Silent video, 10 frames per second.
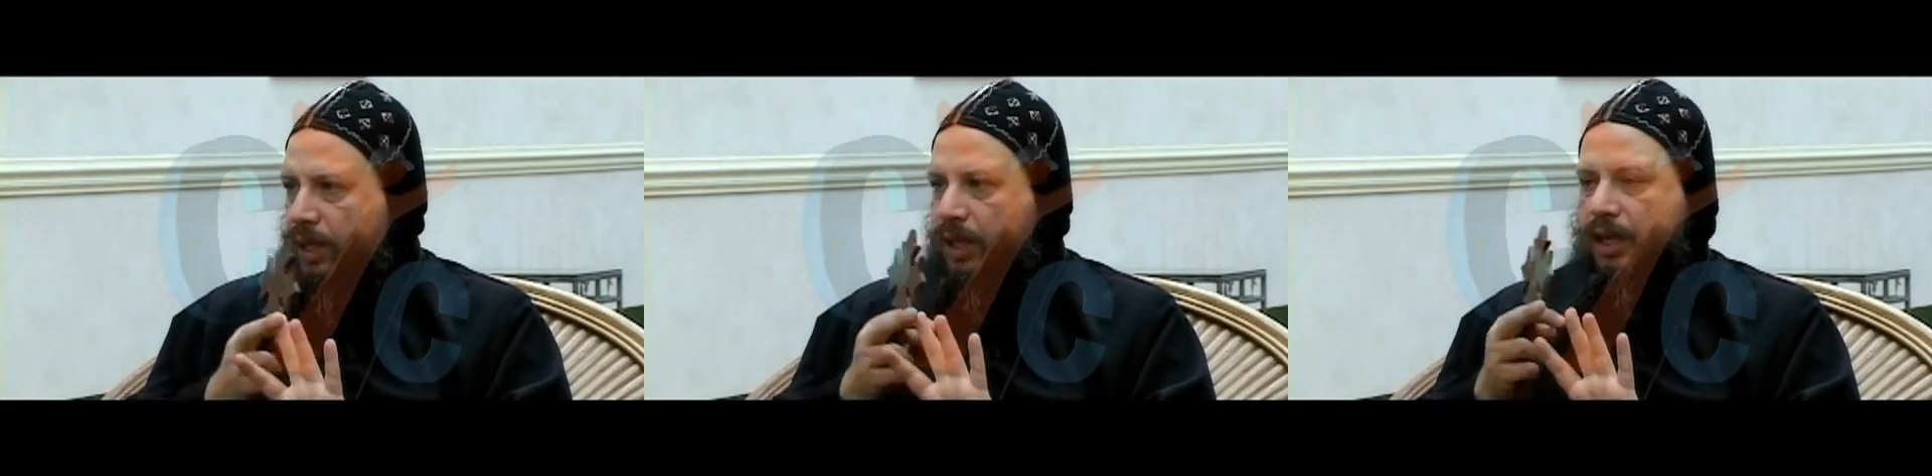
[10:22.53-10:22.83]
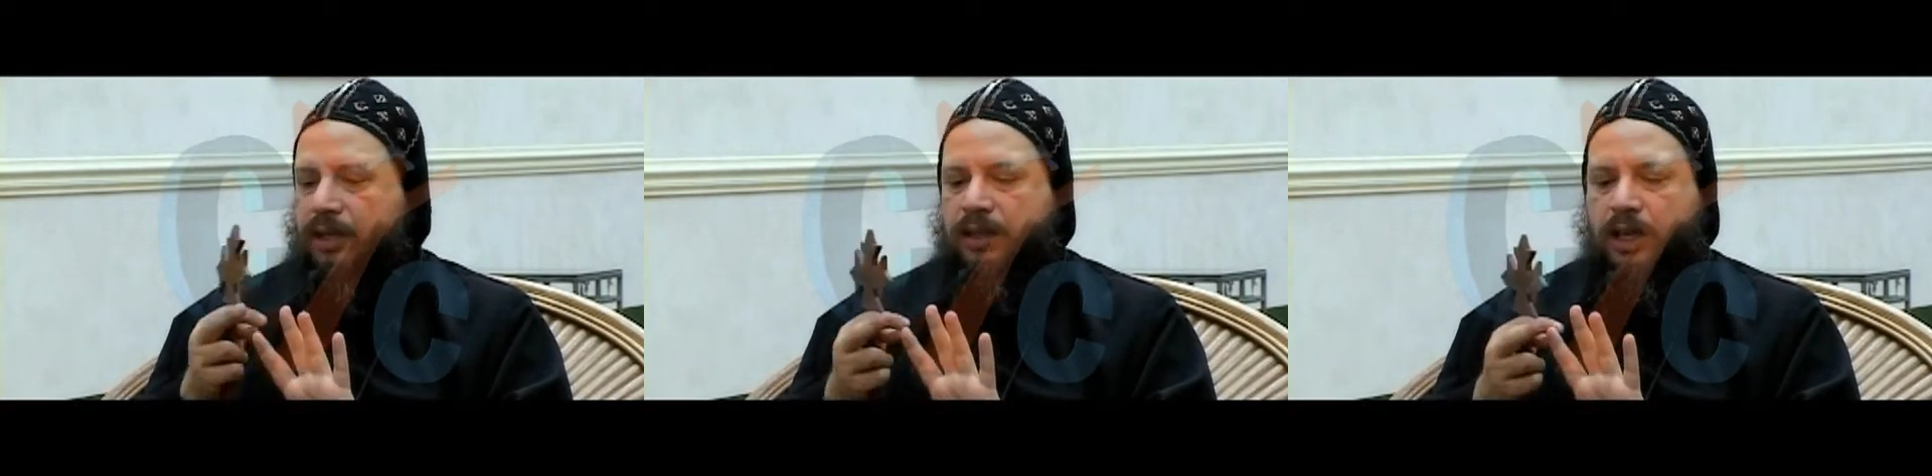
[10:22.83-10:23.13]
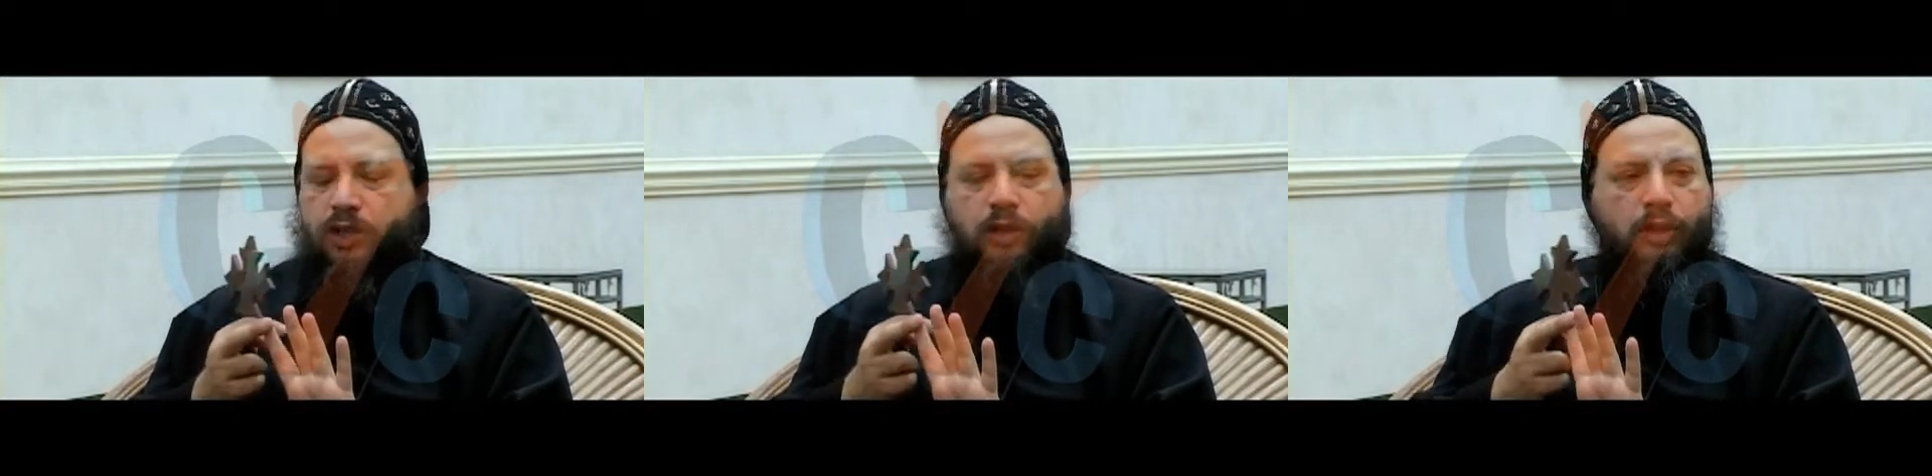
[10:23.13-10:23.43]
and
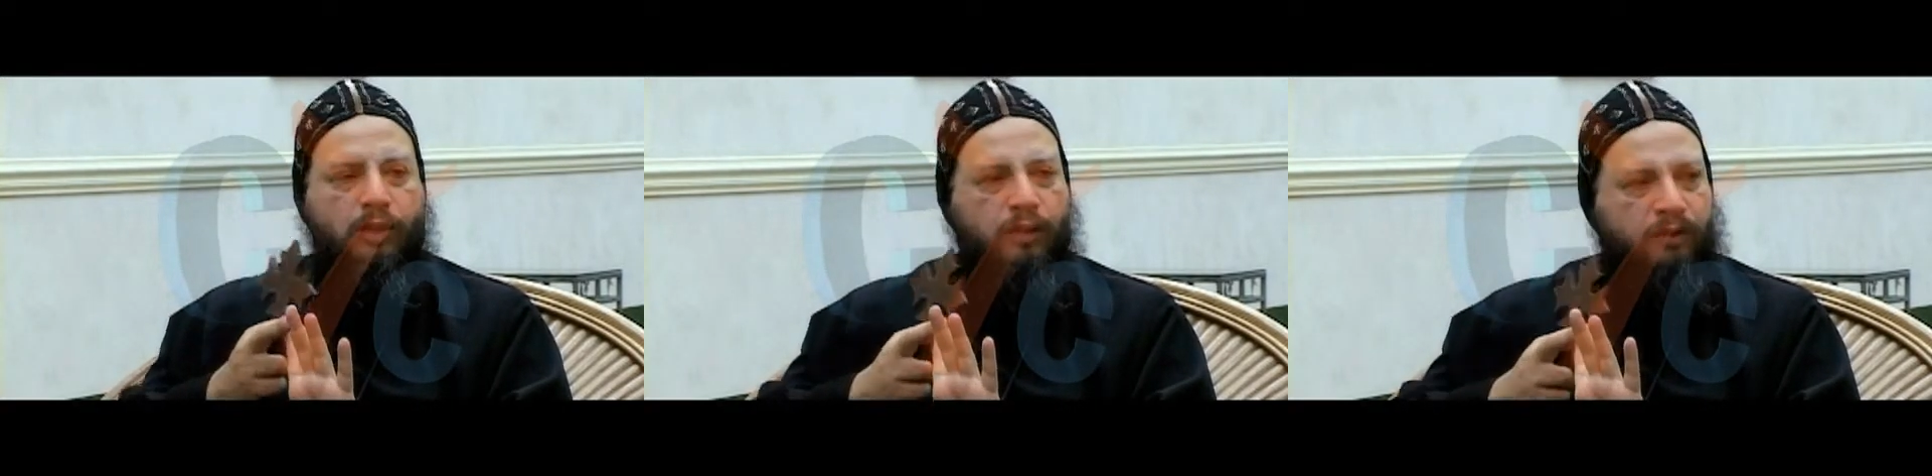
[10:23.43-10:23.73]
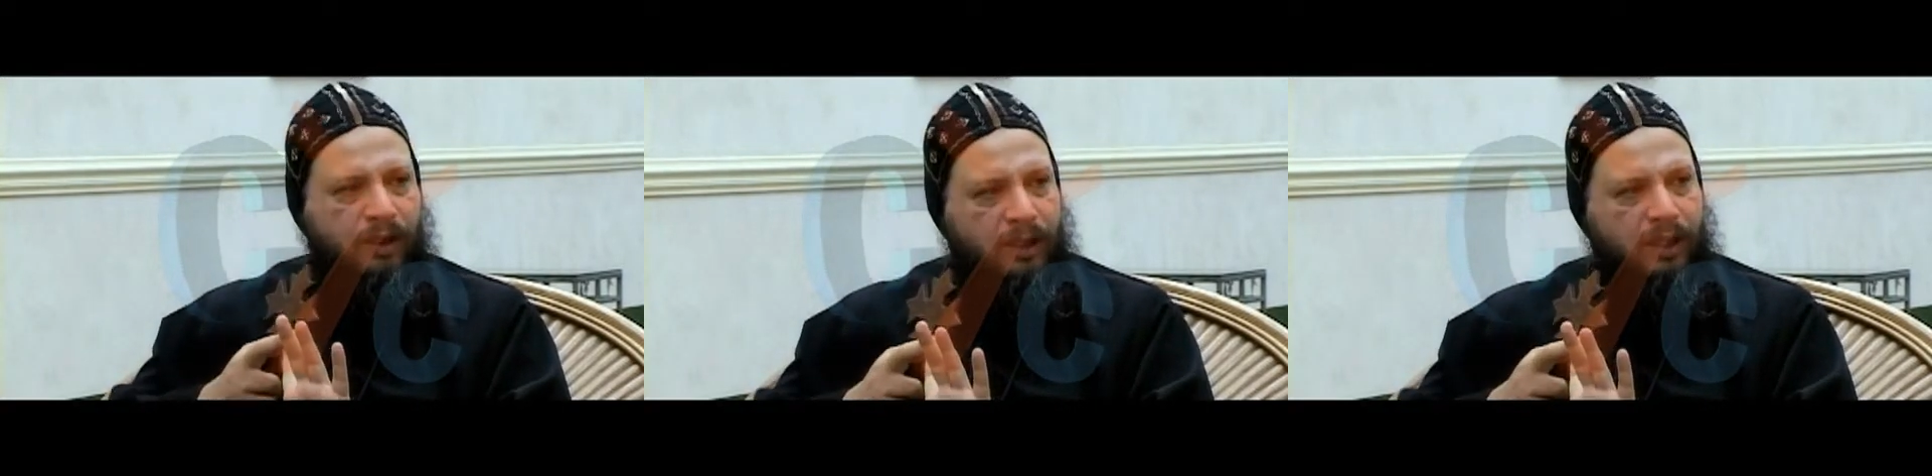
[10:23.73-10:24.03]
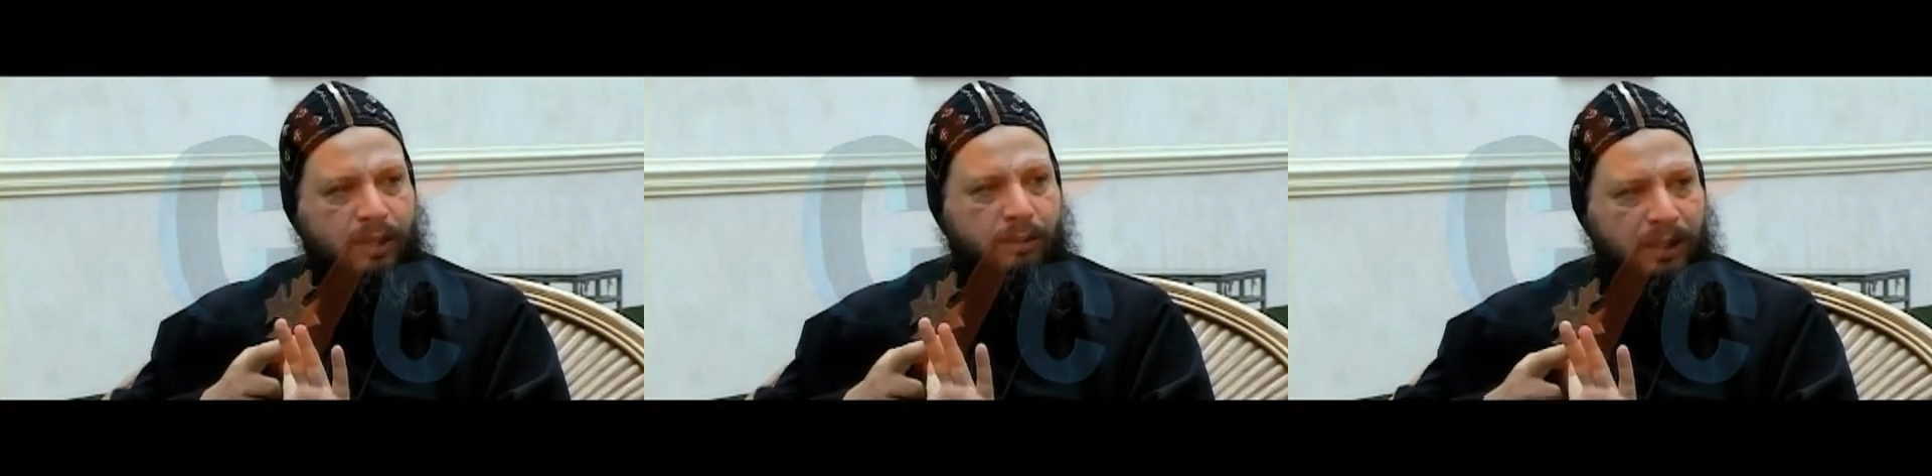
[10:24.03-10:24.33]
I should not offend
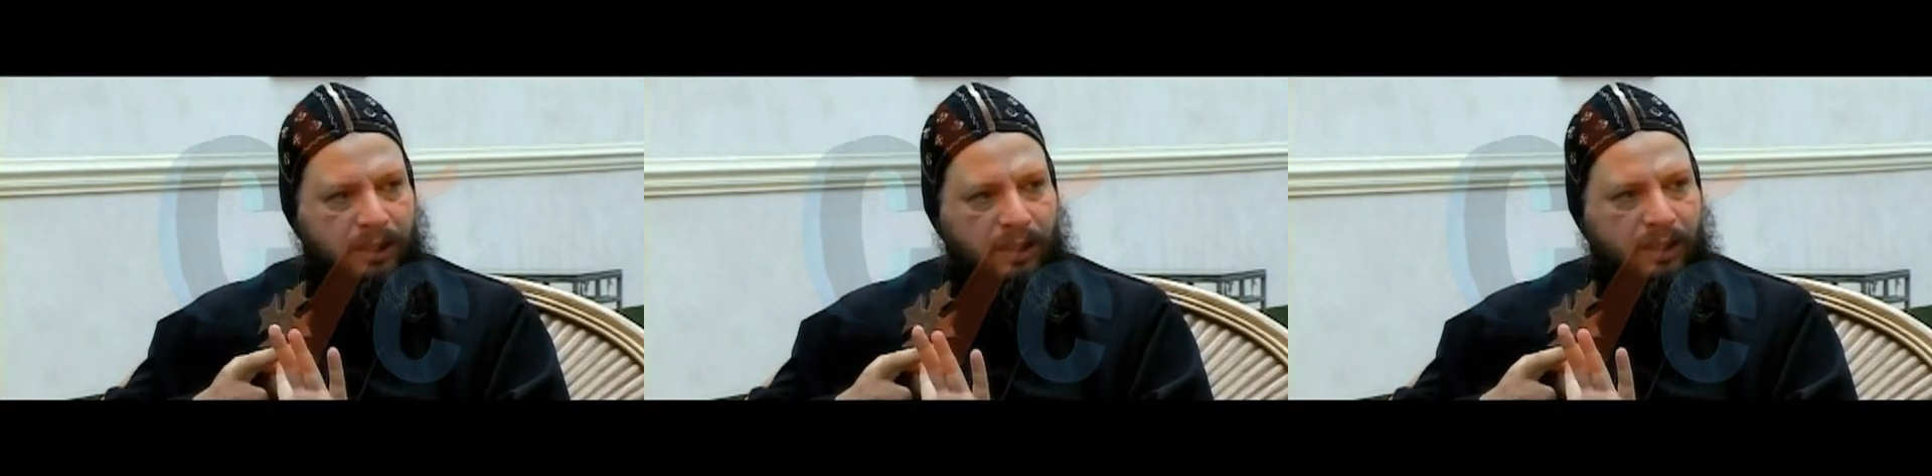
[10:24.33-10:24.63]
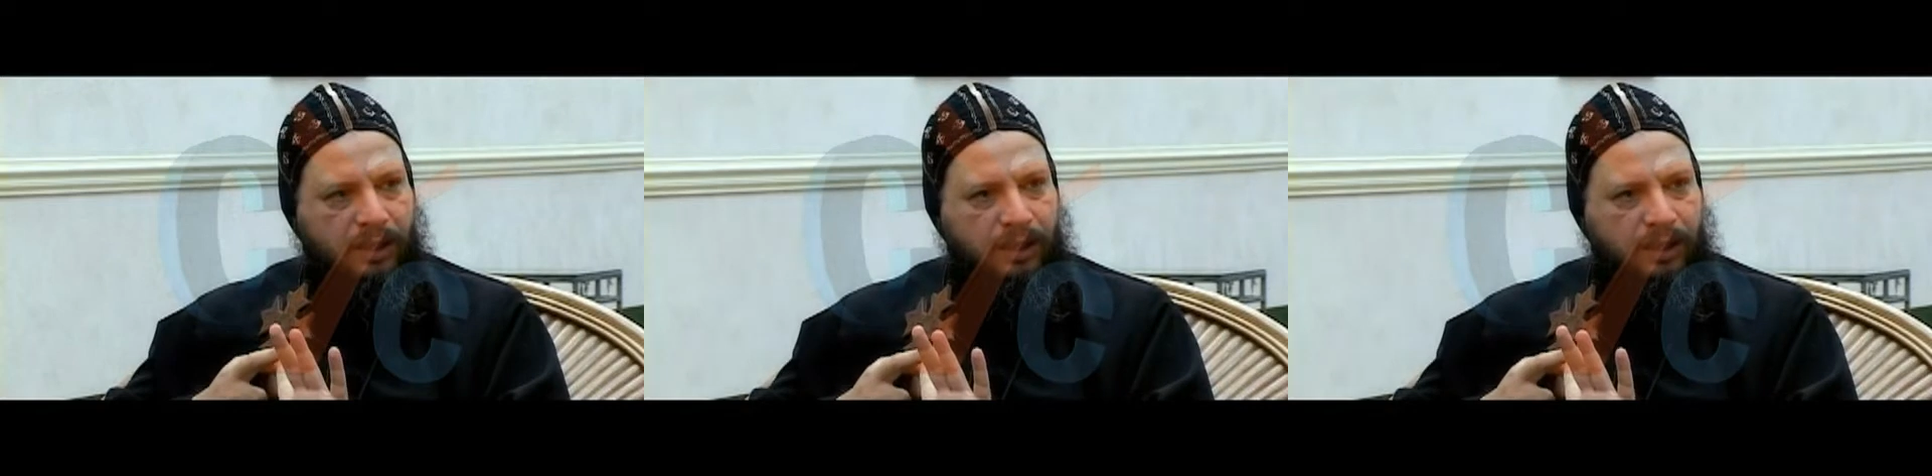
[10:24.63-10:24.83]
anybody.